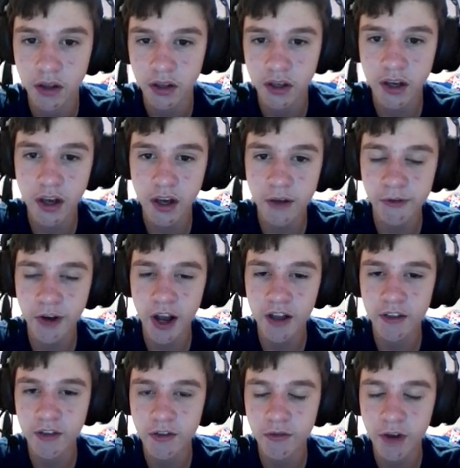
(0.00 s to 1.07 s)
Yay,
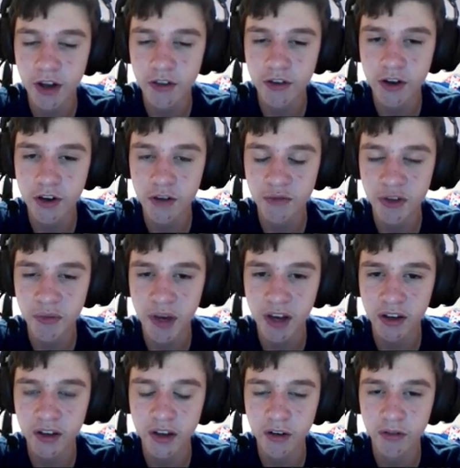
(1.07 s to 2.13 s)
friends. Friends are coming back
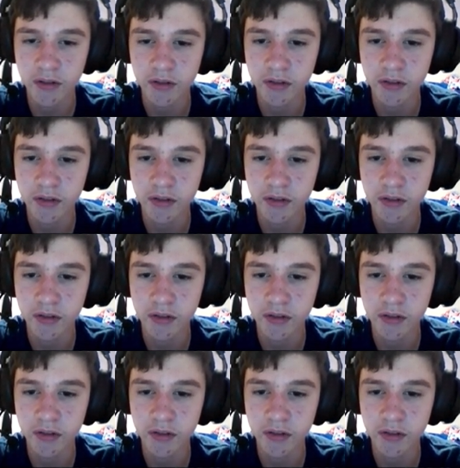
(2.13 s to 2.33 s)
now.